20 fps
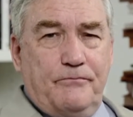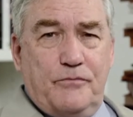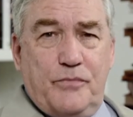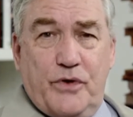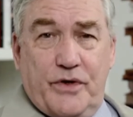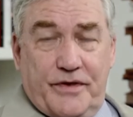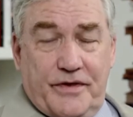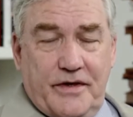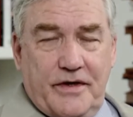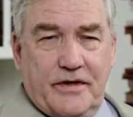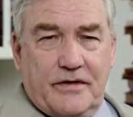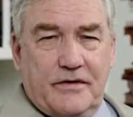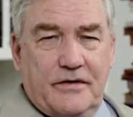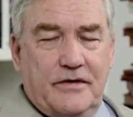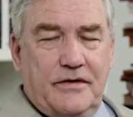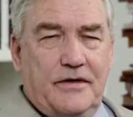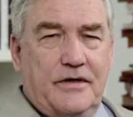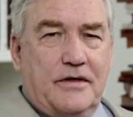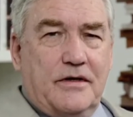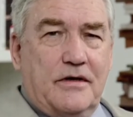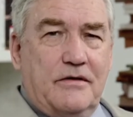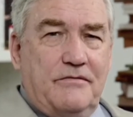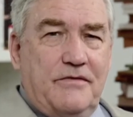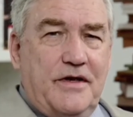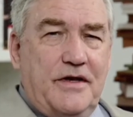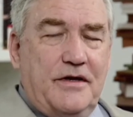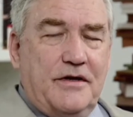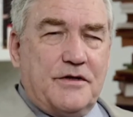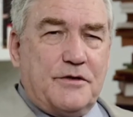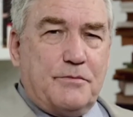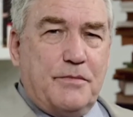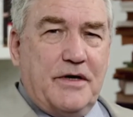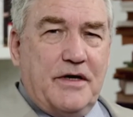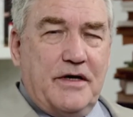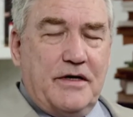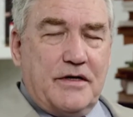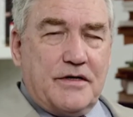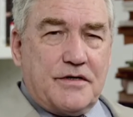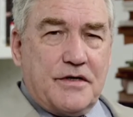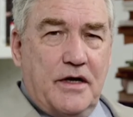put that inconvenience
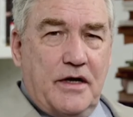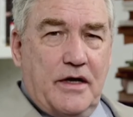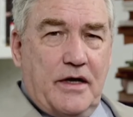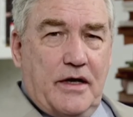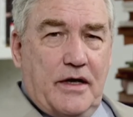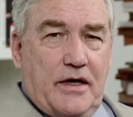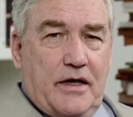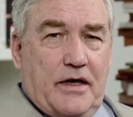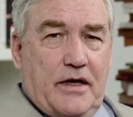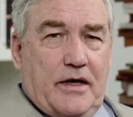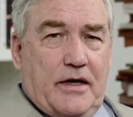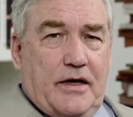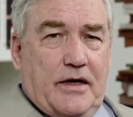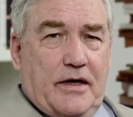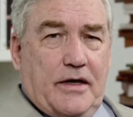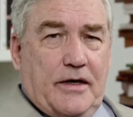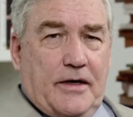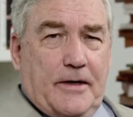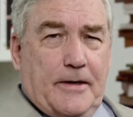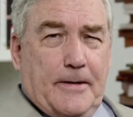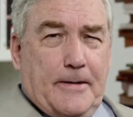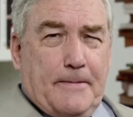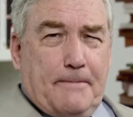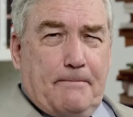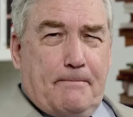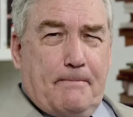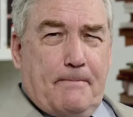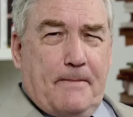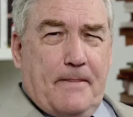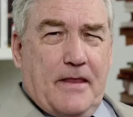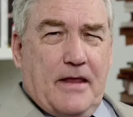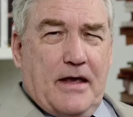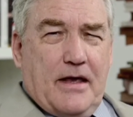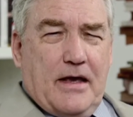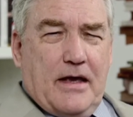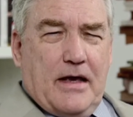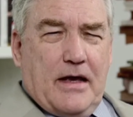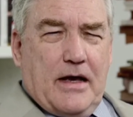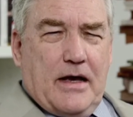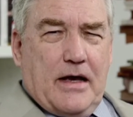behind us.
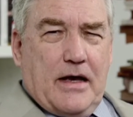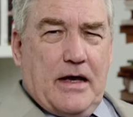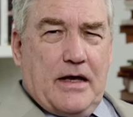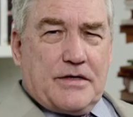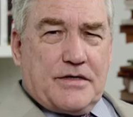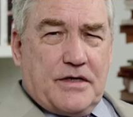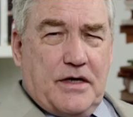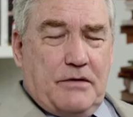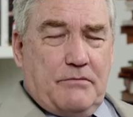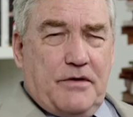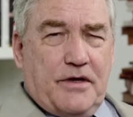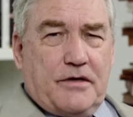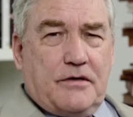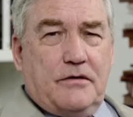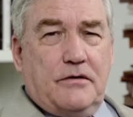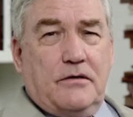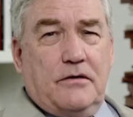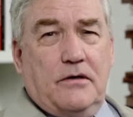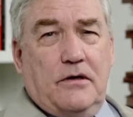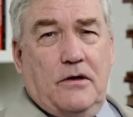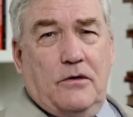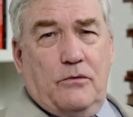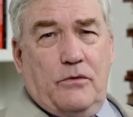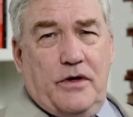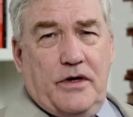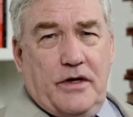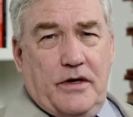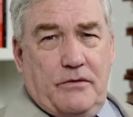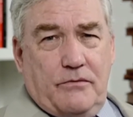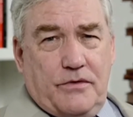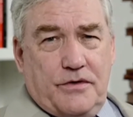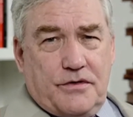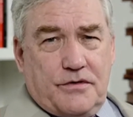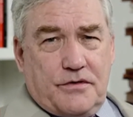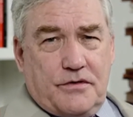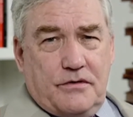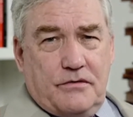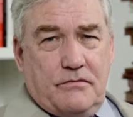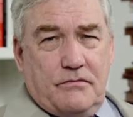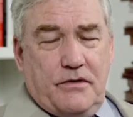As I recall, when I
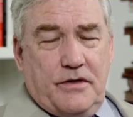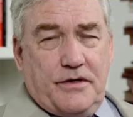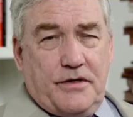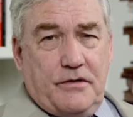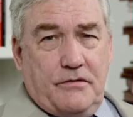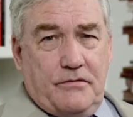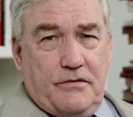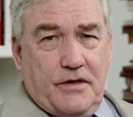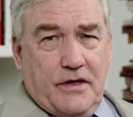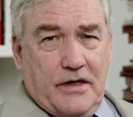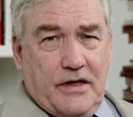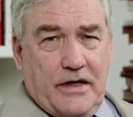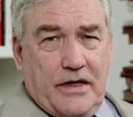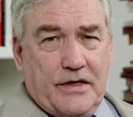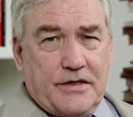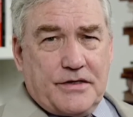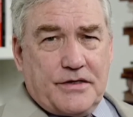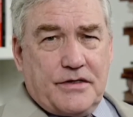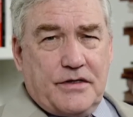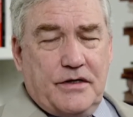was with you the last